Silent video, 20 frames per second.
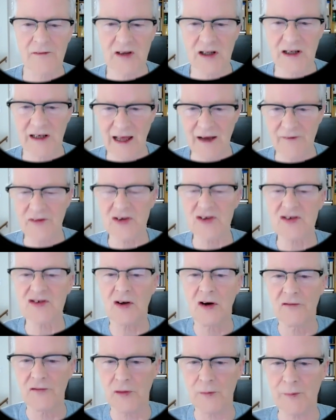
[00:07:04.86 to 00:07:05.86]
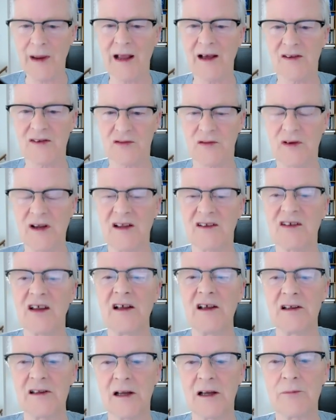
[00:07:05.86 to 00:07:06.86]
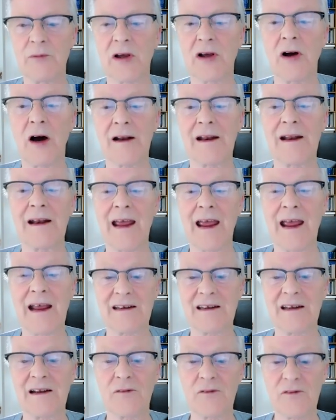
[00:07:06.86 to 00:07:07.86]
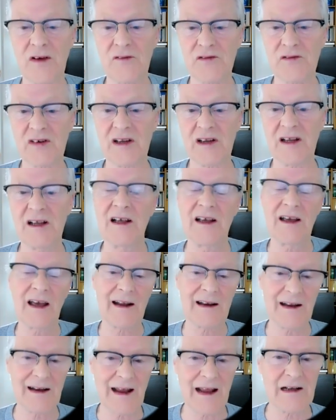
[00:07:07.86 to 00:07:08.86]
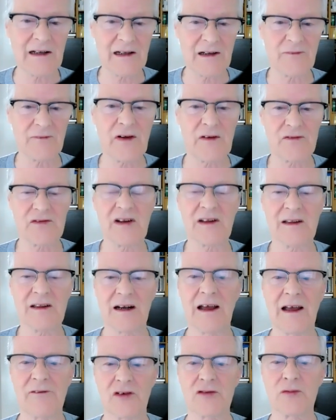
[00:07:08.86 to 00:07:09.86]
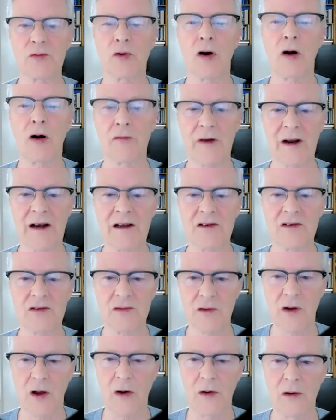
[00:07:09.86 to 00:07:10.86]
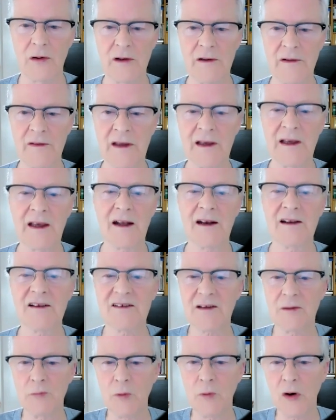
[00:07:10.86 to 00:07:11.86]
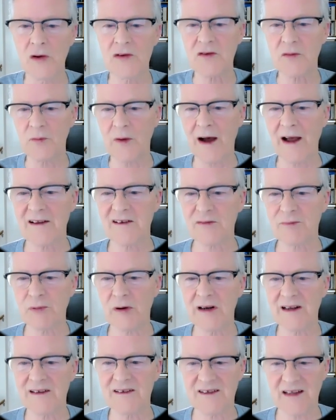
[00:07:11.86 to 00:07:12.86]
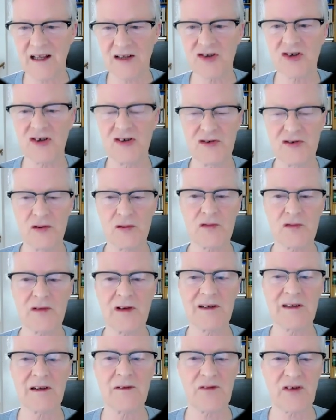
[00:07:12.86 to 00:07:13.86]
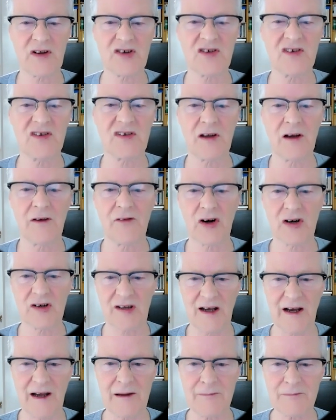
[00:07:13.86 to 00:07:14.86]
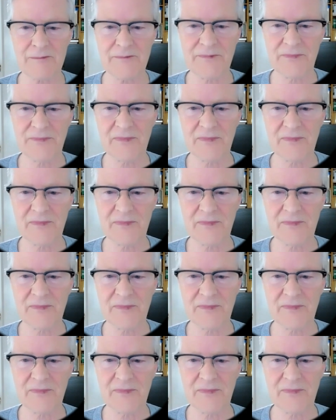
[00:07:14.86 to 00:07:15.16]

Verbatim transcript: the levels of omega threes that we got in eighteen fifty, and in eighteen fifty the levels were already too low. It is the most widespread essential nutrient deficiency of our time.